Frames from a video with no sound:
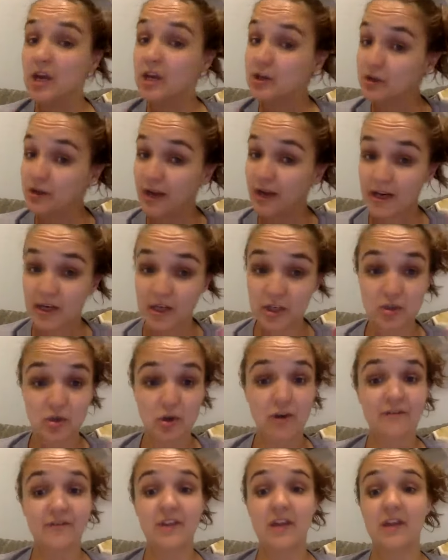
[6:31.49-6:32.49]
You're not in
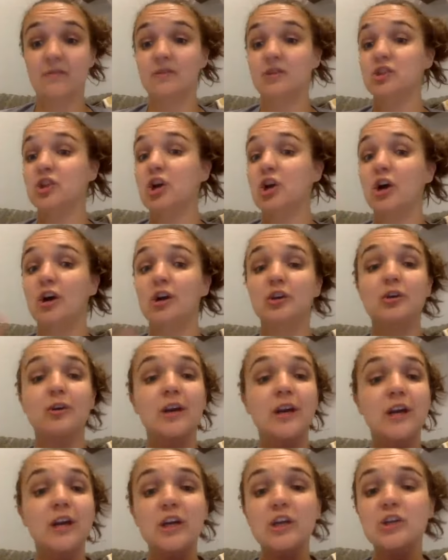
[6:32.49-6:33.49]
control if they return. You're
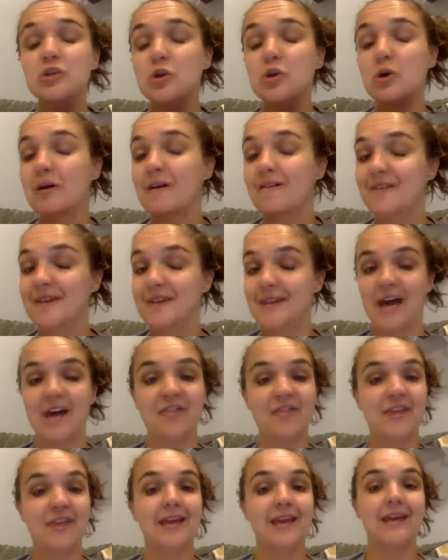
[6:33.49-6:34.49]
in control of
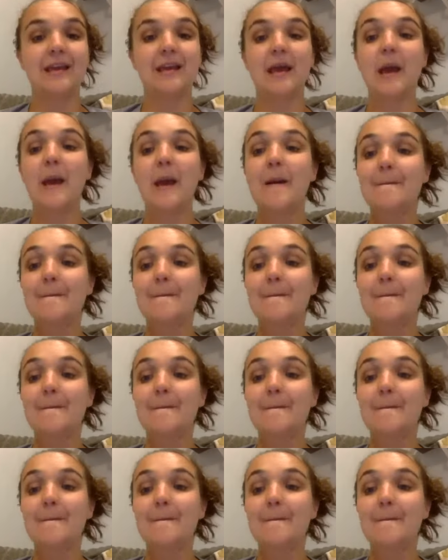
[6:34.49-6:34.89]
nothing